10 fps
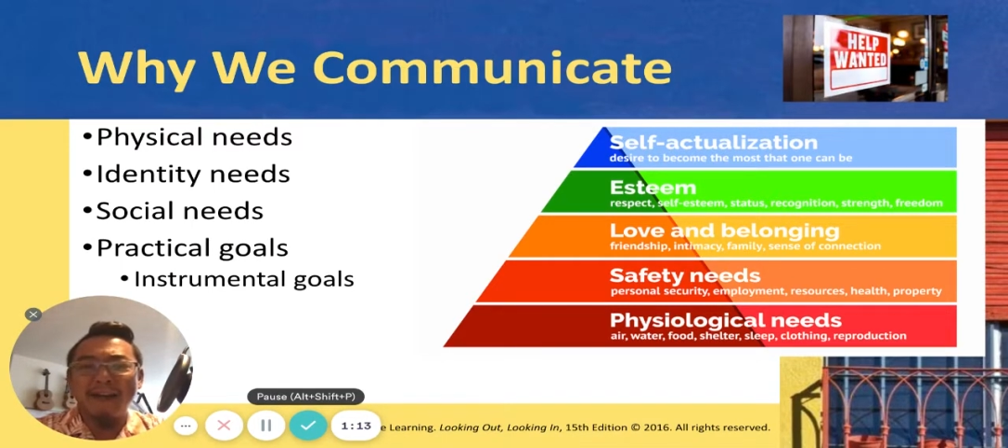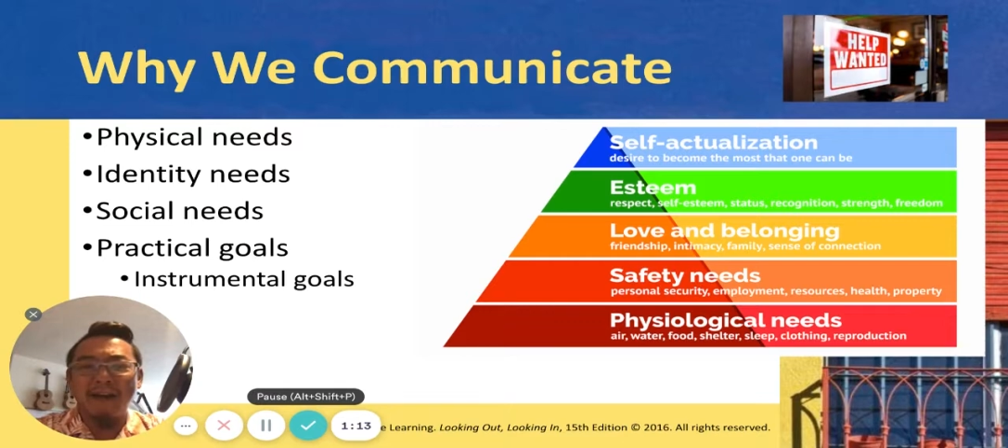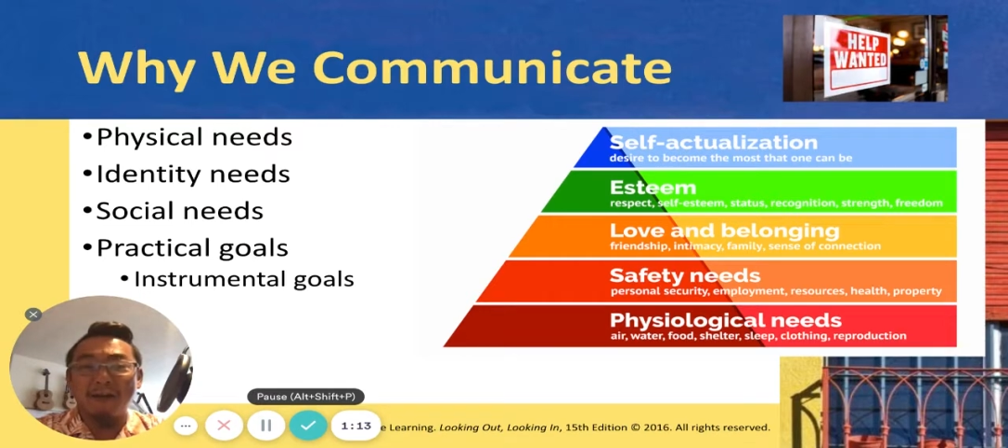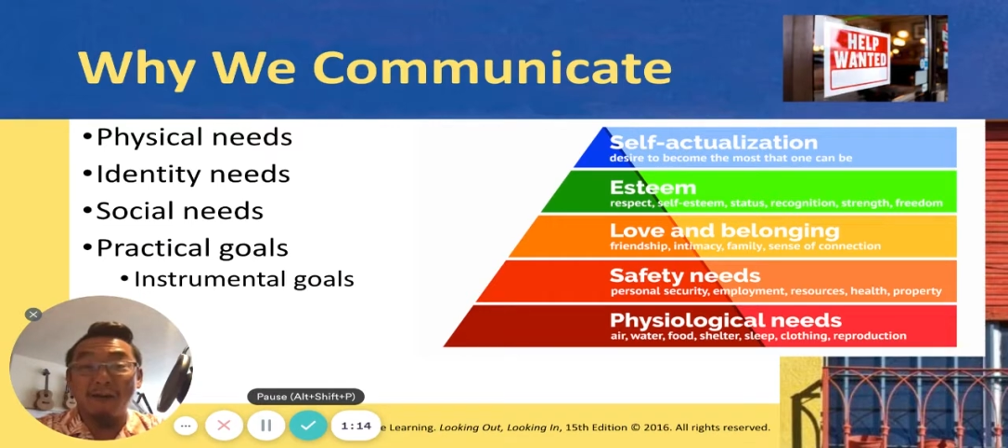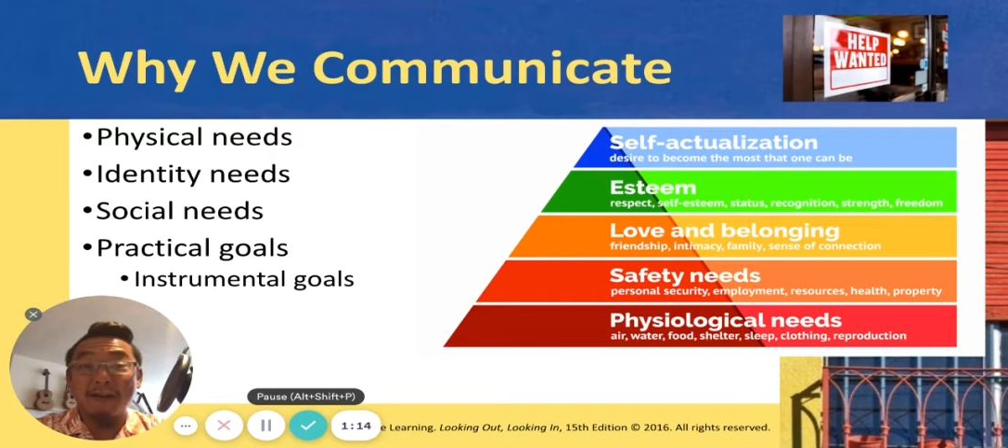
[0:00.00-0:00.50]

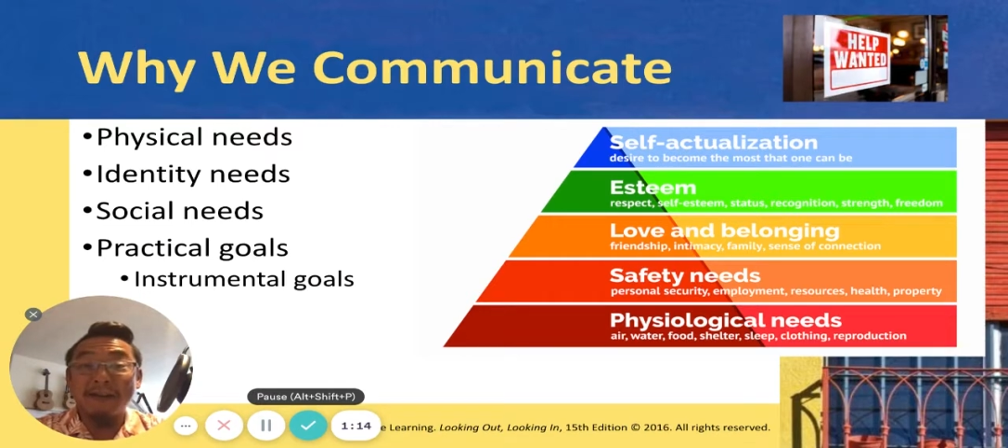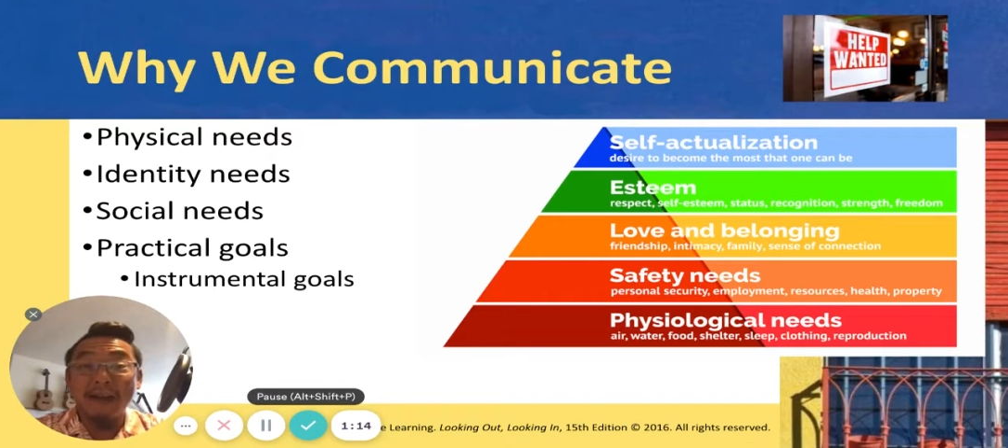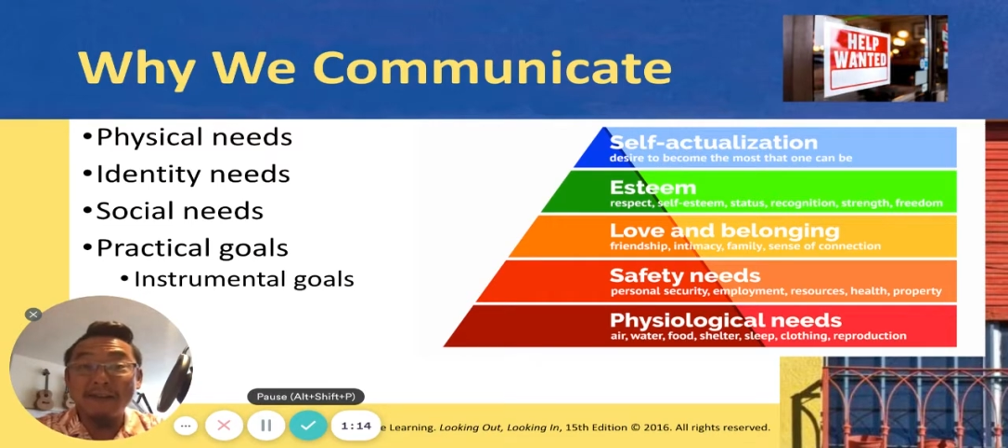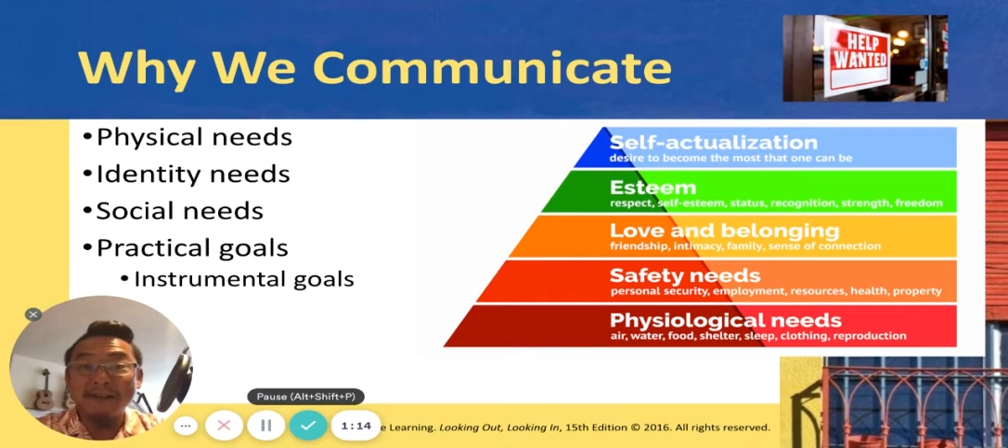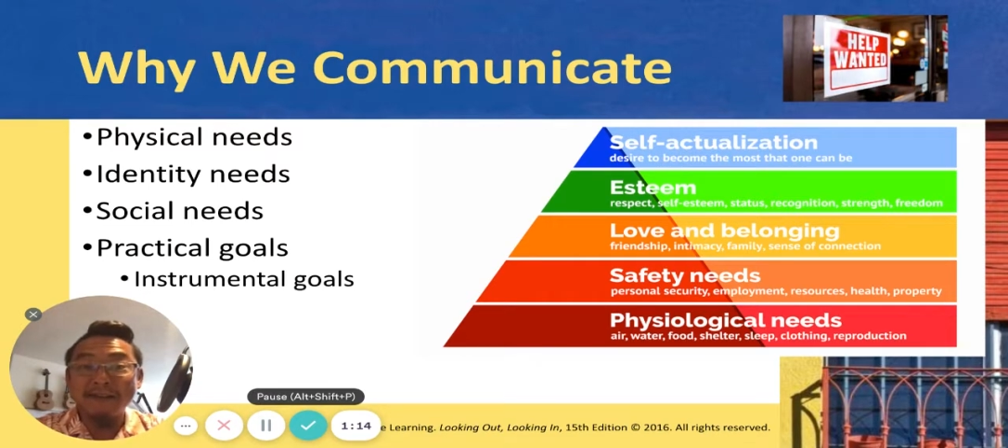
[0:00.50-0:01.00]
or the
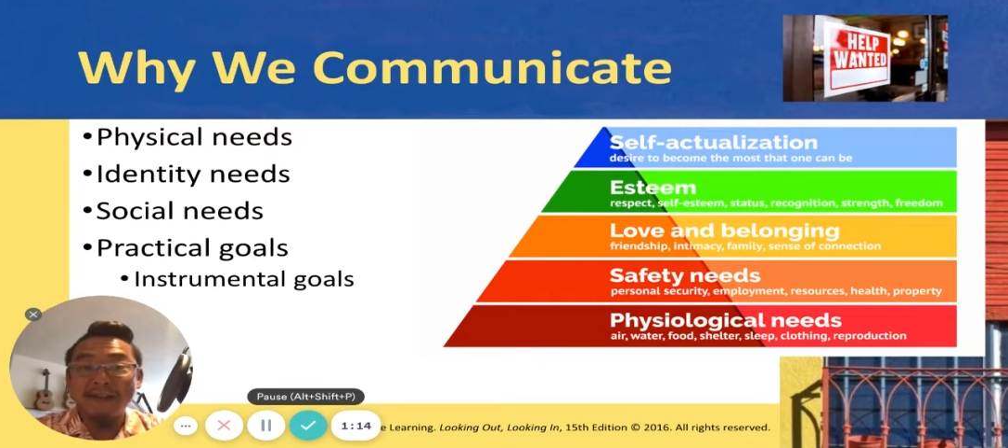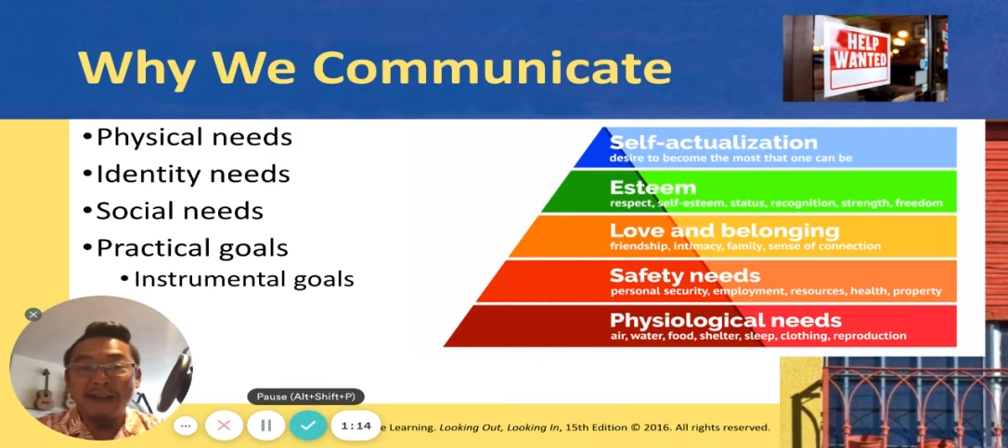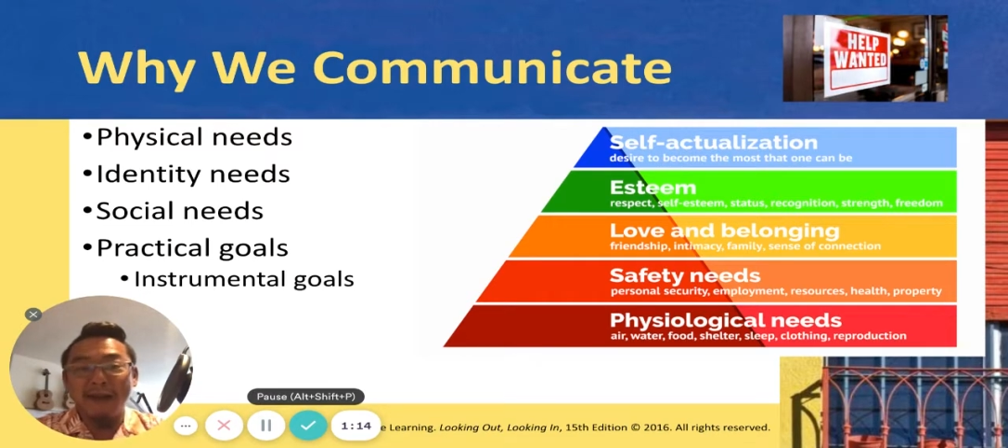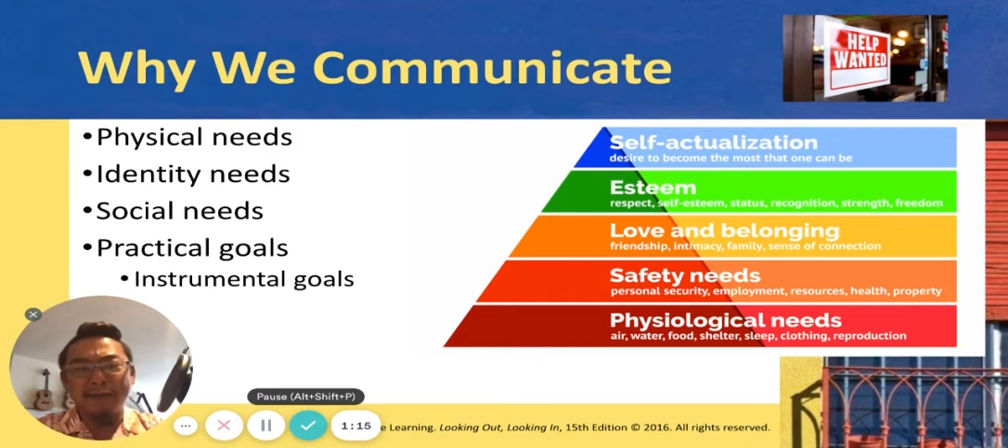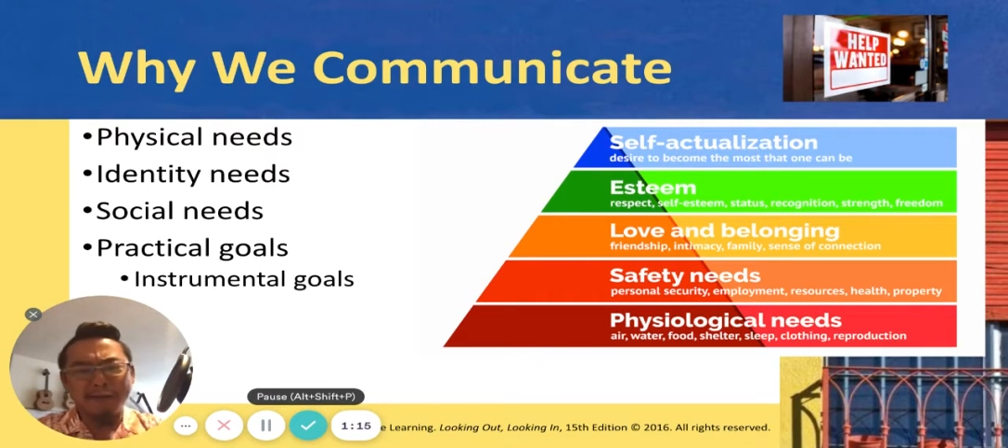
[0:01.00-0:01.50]
dentist
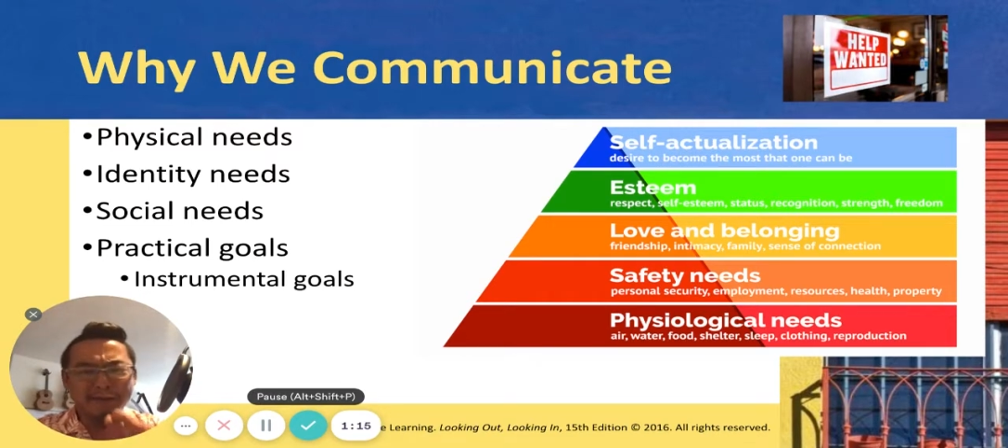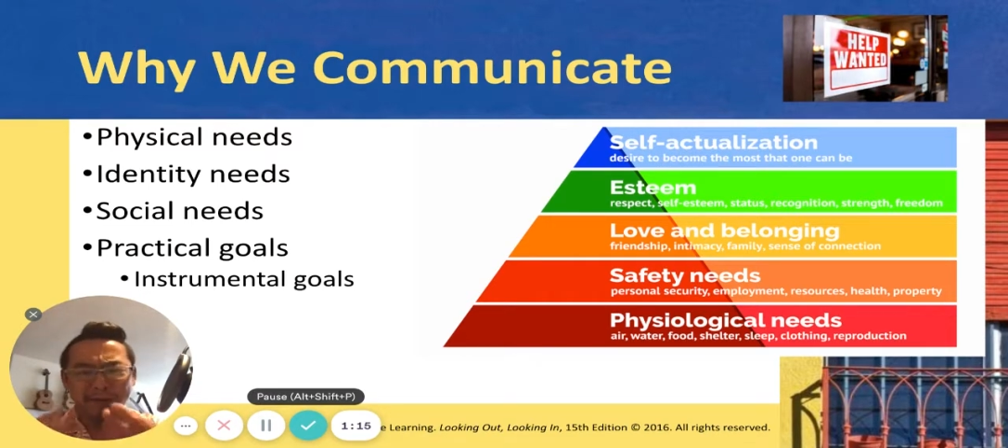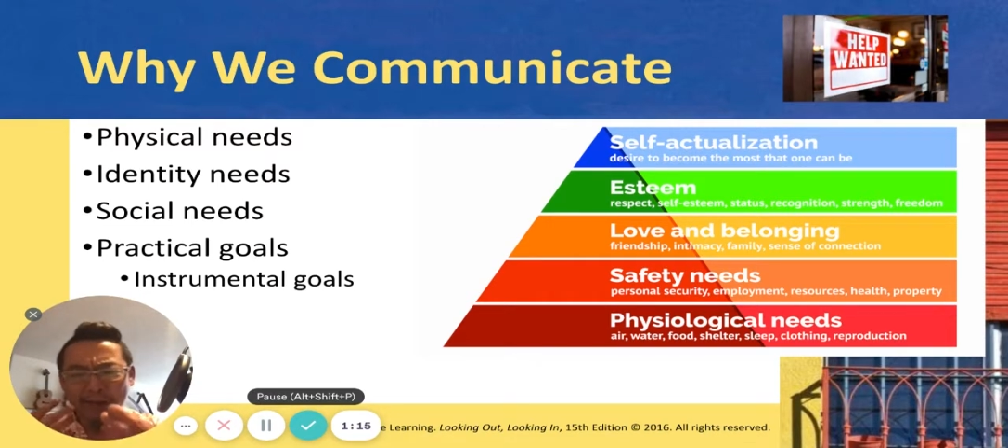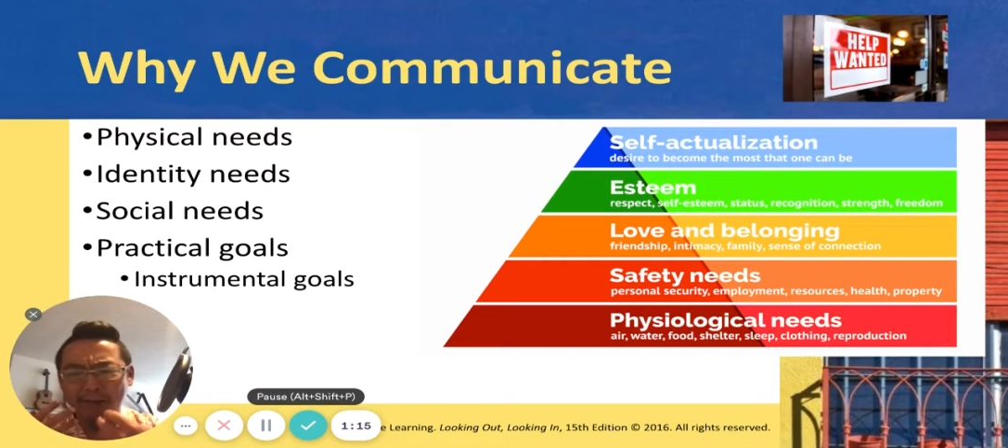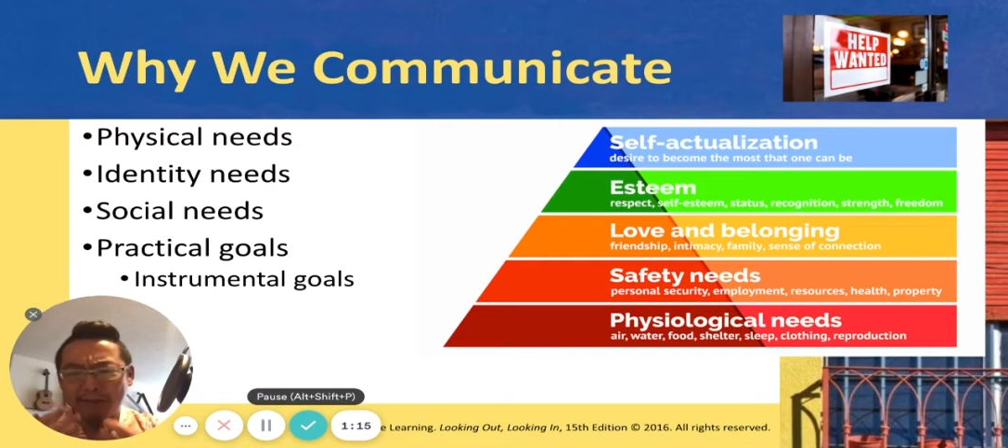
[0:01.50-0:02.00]
and they're in your
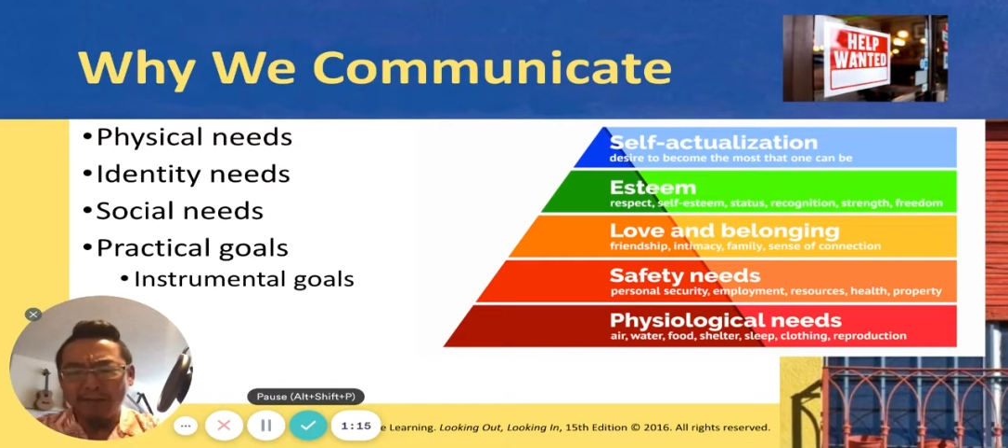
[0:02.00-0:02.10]
mouth